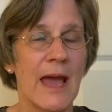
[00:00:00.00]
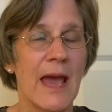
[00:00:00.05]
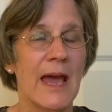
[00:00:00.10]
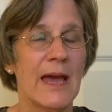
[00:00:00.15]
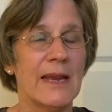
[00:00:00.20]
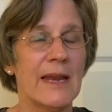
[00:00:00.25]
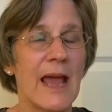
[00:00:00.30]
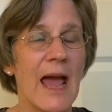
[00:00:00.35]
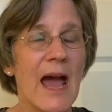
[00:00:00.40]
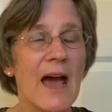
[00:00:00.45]

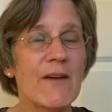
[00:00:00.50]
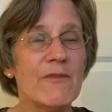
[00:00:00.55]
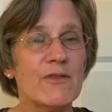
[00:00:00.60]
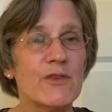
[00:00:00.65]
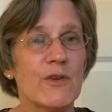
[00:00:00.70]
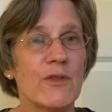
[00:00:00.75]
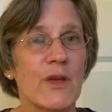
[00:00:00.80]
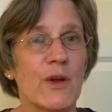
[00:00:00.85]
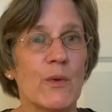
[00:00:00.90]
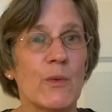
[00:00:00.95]
And
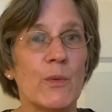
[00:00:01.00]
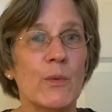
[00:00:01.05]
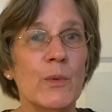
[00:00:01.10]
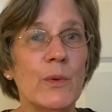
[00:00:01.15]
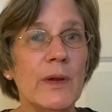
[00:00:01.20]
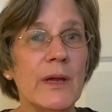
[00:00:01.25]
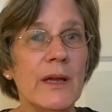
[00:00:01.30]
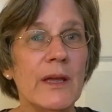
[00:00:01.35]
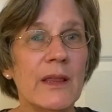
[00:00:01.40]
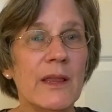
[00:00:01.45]
after they're
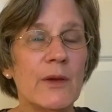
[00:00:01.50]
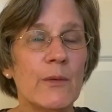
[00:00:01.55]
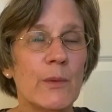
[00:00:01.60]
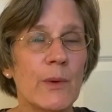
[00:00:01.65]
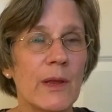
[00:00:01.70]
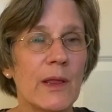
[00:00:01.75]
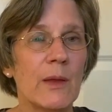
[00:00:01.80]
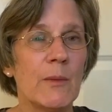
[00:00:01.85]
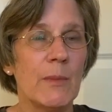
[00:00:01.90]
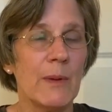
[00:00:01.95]
really,
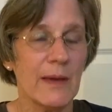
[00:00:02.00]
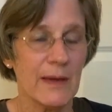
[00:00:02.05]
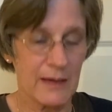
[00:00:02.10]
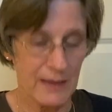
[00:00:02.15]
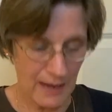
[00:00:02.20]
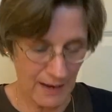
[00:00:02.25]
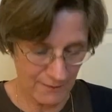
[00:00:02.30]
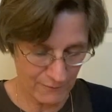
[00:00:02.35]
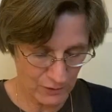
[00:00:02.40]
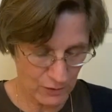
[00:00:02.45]
really
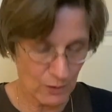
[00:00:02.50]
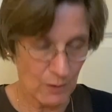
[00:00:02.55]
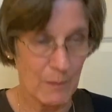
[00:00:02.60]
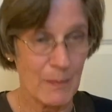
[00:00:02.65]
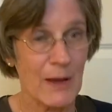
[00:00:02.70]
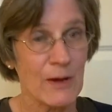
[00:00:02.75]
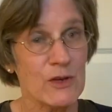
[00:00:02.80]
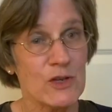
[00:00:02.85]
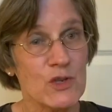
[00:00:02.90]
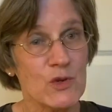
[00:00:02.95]
big, after
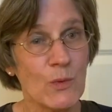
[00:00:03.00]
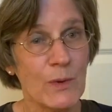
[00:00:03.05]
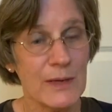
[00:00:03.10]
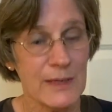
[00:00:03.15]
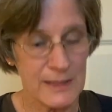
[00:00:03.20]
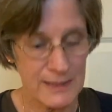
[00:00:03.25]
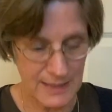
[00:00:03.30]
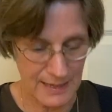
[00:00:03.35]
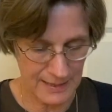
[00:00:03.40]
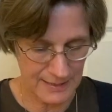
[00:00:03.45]
about
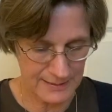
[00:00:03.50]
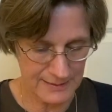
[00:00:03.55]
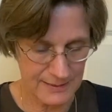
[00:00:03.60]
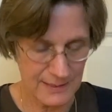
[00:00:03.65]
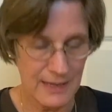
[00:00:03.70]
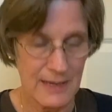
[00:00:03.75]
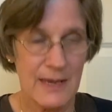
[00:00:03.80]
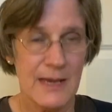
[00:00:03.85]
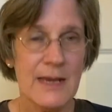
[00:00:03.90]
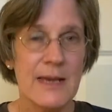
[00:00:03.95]
20 days,
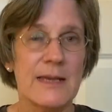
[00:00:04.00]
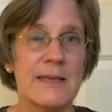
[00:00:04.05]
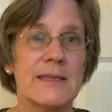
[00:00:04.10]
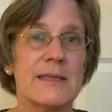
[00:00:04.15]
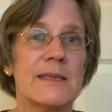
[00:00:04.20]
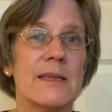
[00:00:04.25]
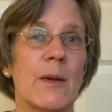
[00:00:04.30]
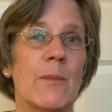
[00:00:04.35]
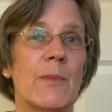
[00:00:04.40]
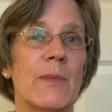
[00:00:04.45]

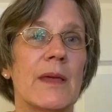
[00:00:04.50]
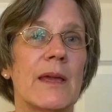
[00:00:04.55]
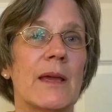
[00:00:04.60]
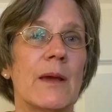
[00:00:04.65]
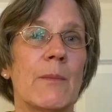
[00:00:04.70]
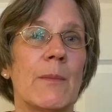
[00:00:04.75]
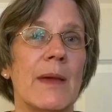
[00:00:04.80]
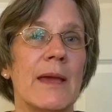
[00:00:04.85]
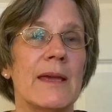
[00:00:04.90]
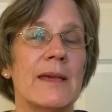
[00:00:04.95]
something
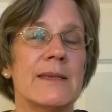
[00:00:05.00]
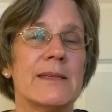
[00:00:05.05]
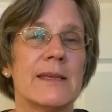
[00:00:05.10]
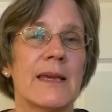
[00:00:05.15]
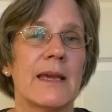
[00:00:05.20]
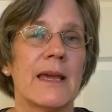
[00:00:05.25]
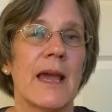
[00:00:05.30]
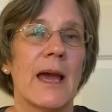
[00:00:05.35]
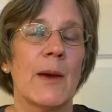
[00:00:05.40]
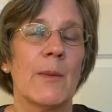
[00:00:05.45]

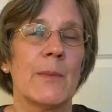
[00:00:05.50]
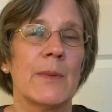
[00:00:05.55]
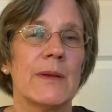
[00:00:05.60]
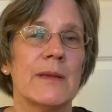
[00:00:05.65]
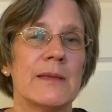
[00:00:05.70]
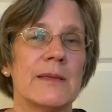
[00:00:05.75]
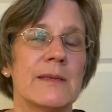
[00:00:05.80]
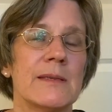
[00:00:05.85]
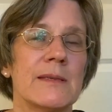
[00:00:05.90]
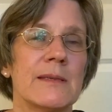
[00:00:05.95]
amazing
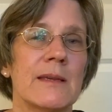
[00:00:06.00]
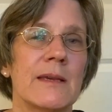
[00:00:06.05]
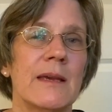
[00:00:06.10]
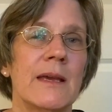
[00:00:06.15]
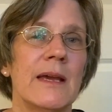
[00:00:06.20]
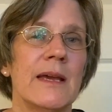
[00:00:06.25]
happens.